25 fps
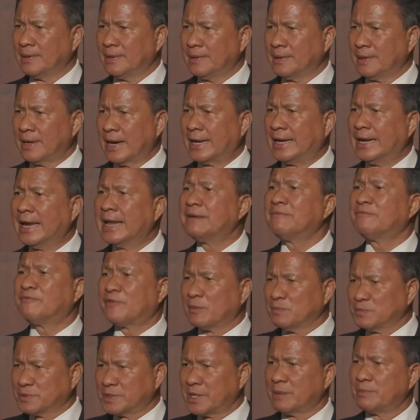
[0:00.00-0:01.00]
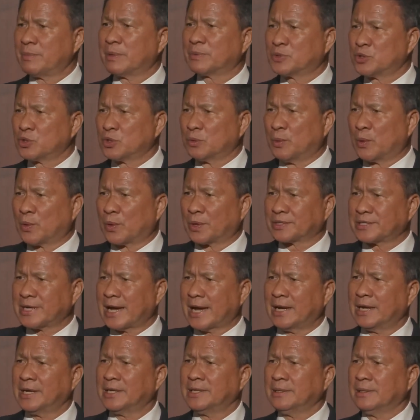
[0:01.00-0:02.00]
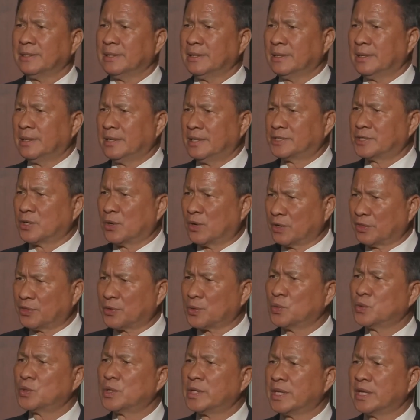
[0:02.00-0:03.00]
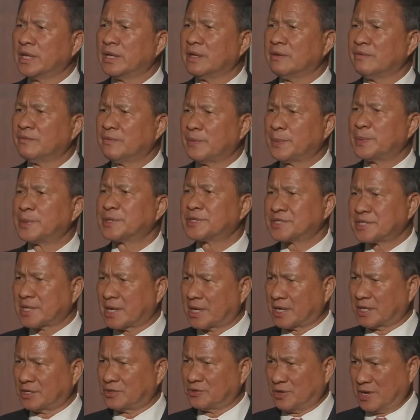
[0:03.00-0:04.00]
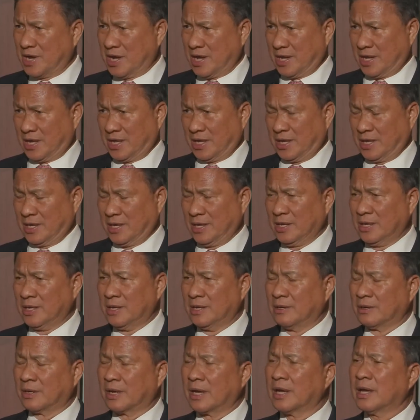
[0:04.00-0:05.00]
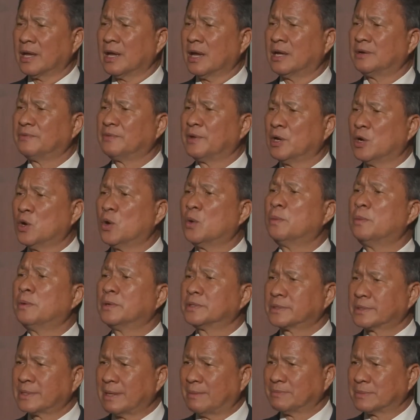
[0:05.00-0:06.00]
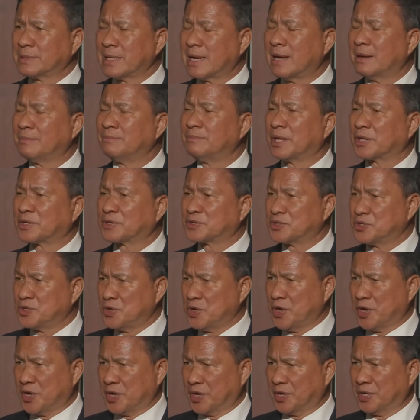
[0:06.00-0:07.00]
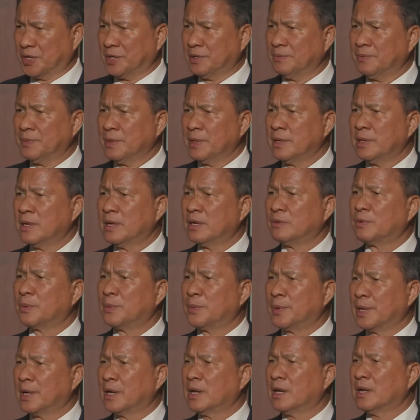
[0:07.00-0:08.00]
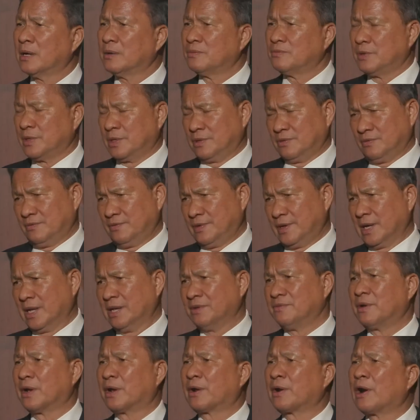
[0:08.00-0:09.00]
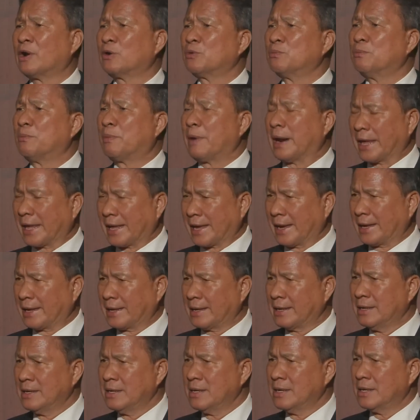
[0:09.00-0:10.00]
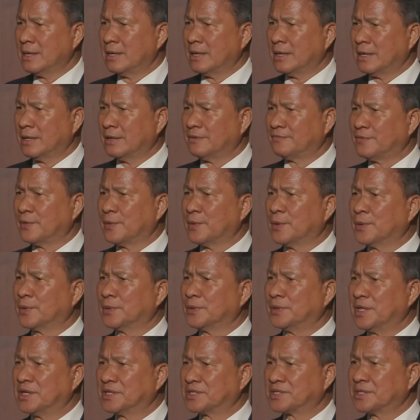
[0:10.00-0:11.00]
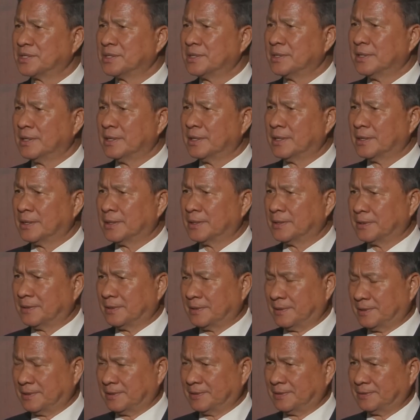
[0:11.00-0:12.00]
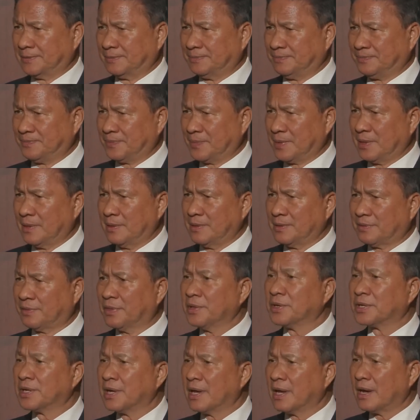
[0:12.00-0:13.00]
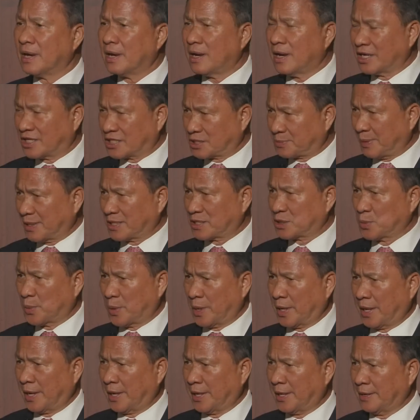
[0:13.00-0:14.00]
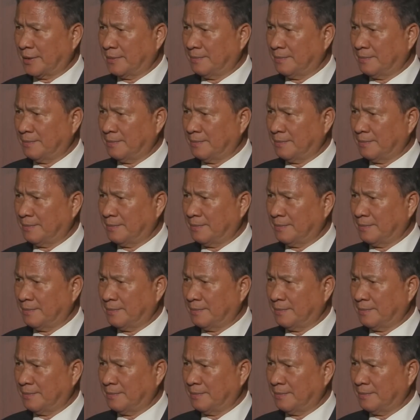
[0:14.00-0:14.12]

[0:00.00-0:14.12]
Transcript: And then from Siem Reap to the border of Thailand is going through the people study today. Okay, and we hope sometime next year we will, we will have the groundbreaking uh, for this uh, uh, third expressway.